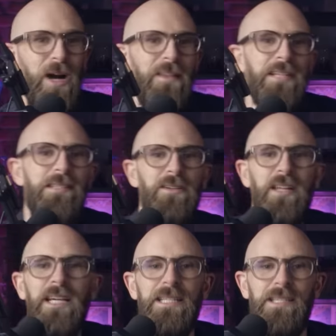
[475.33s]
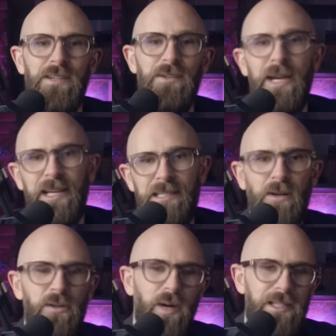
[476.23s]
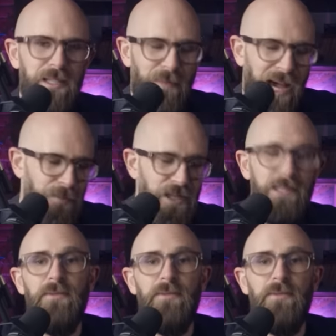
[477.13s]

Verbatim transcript: While they're still lying to you, it's not quite as bad because